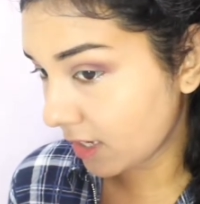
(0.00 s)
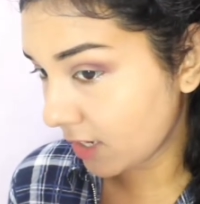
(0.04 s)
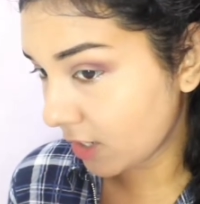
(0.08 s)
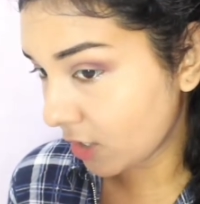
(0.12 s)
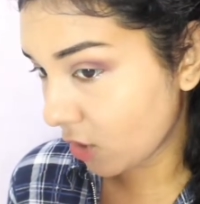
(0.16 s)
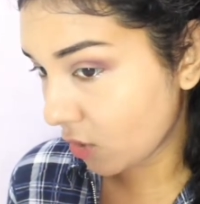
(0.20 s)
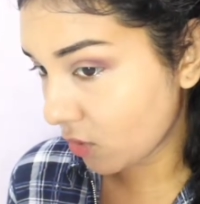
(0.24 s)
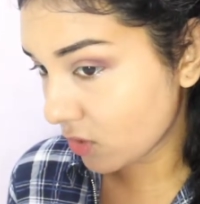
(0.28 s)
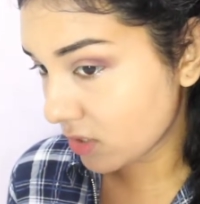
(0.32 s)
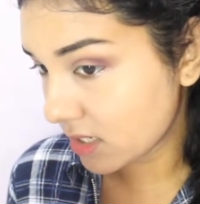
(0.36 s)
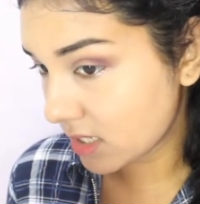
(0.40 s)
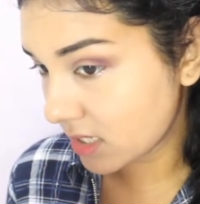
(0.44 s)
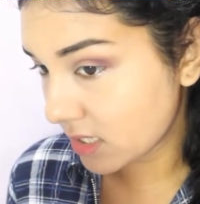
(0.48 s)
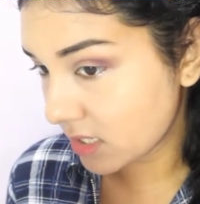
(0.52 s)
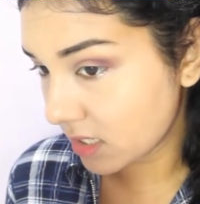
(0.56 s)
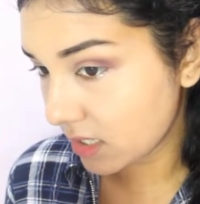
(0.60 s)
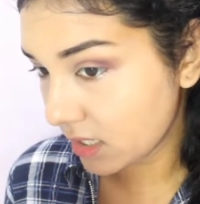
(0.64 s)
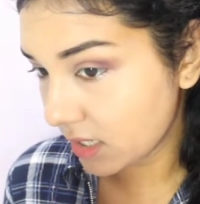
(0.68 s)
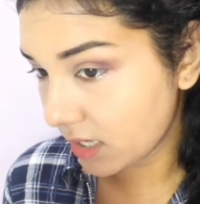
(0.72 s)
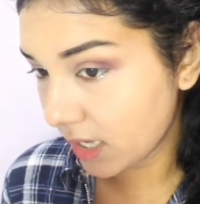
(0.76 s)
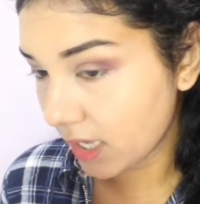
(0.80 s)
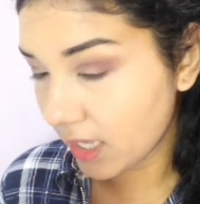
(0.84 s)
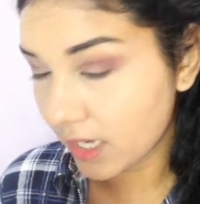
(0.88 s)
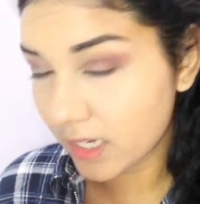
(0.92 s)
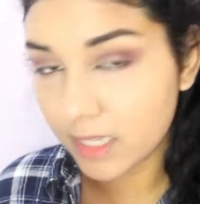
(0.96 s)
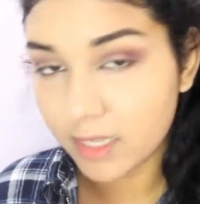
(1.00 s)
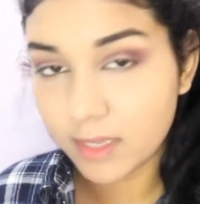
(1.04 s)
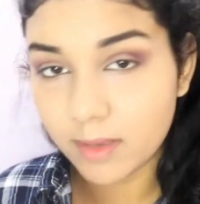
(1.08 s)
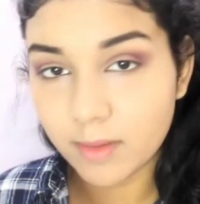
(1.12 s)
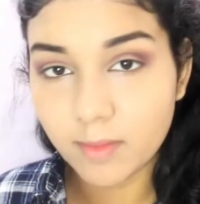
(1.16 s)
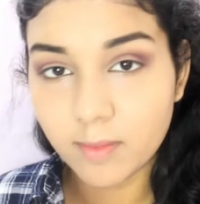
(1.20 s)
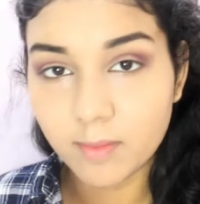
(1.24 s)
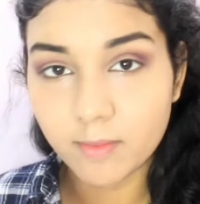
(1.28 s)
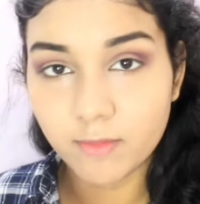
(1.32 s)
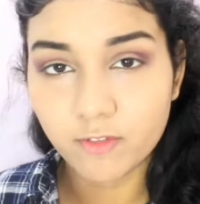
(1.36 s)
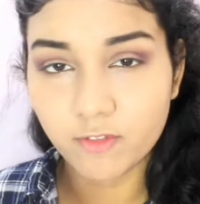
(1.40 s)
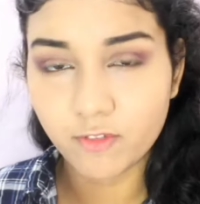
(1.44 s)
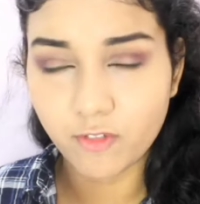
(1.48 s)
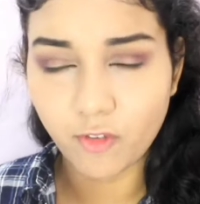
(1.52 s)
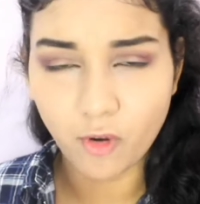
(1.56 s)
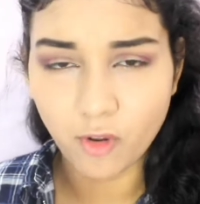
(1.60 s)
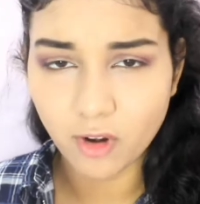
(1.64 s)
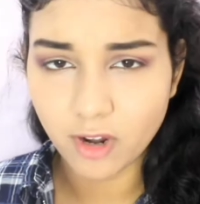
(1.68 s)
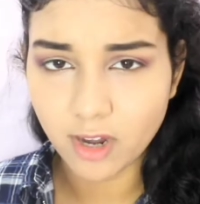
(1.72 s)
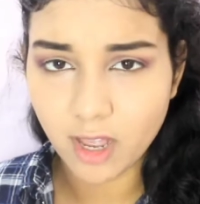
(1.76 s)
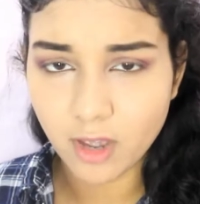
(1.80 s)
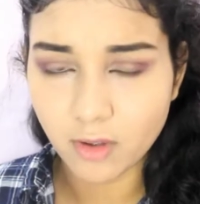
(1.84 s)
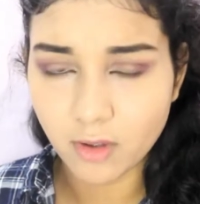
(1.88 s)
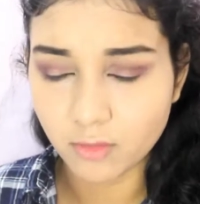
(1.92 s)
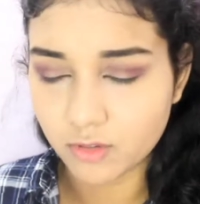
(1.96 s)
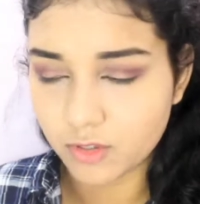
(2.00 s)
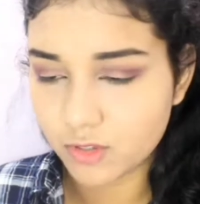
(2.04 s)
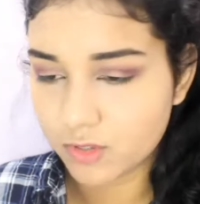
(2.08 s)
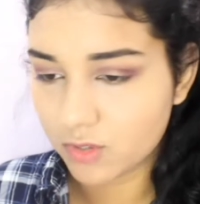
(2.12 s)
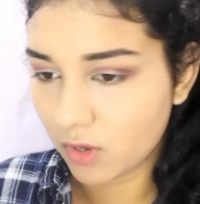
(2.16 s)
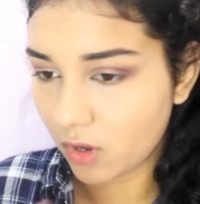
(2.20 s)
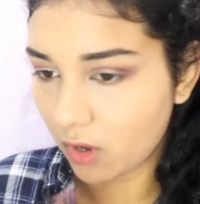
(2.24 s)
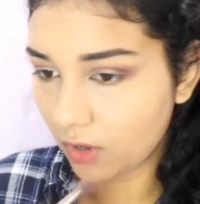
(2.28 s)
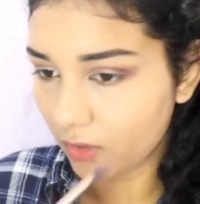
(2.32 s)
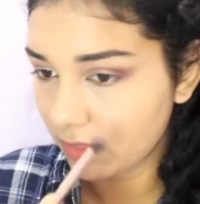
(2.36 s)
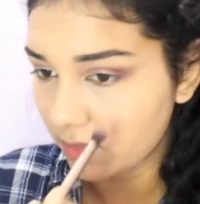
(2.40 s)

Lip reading: cannot see any fallouts